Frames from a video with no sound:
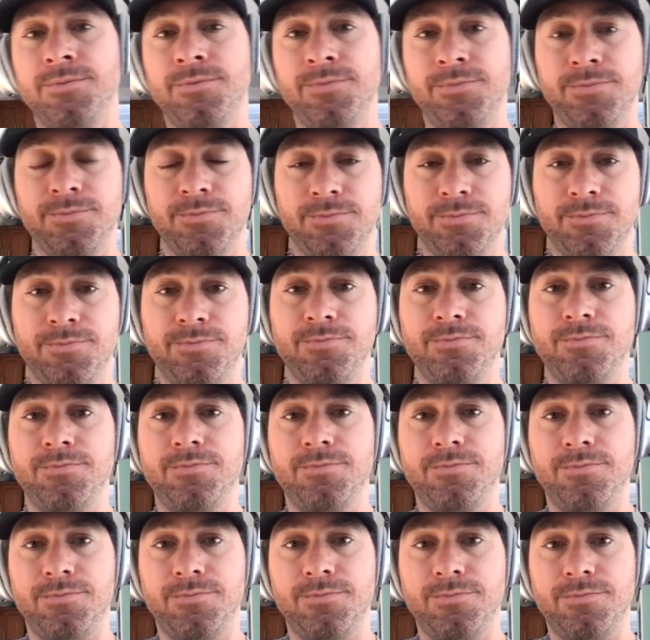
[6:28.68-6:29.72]

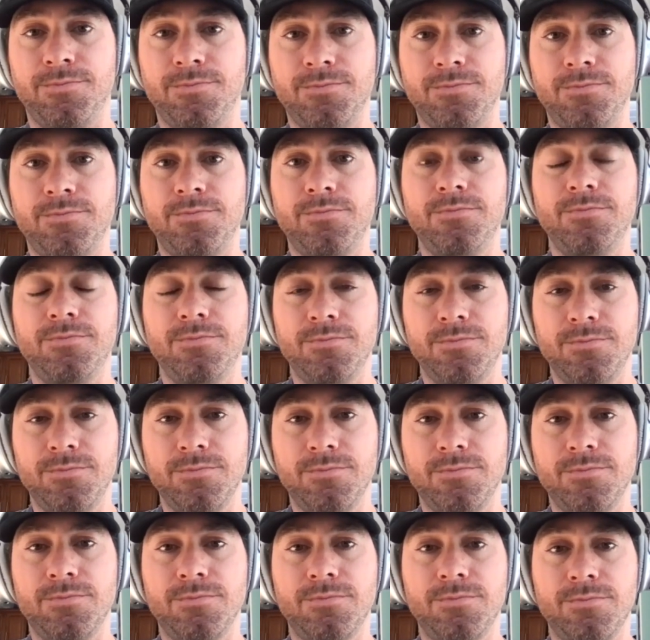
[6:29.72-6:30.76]

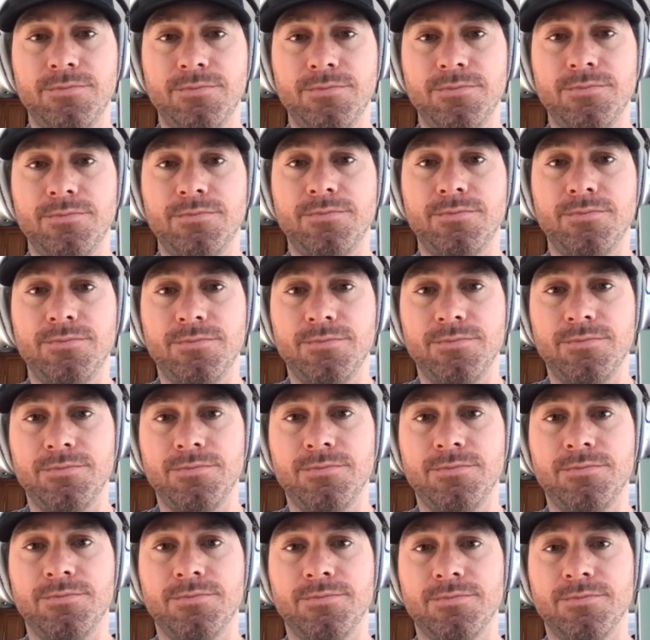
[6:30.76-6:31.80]

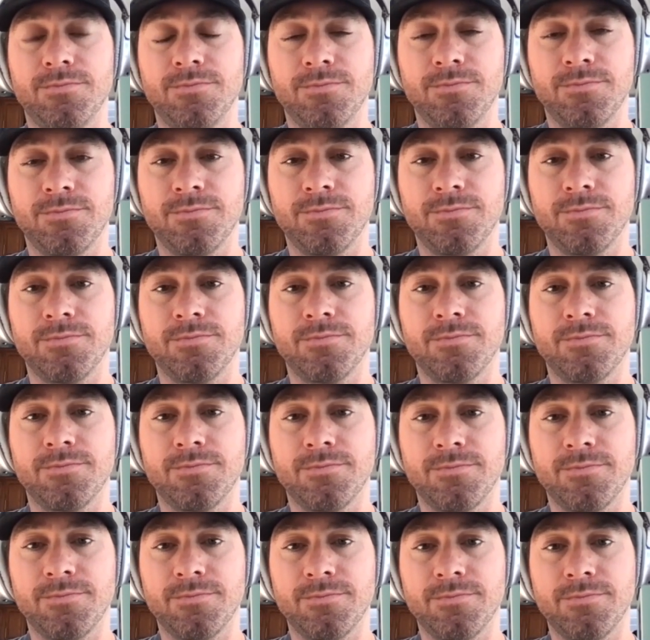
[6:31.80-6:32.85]

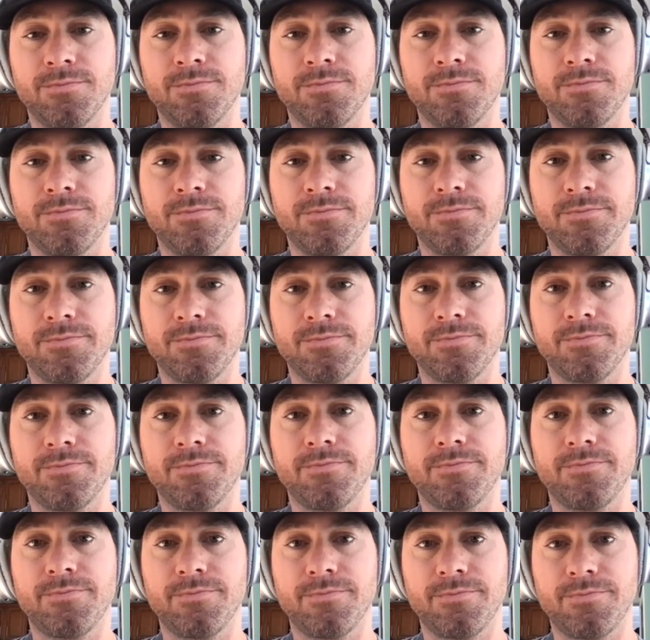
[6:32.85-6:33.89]

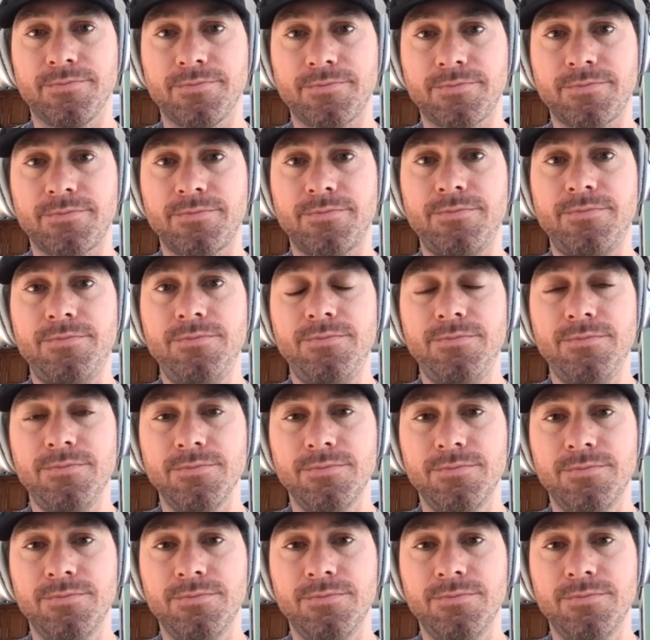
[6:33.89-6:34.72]
(not speaking)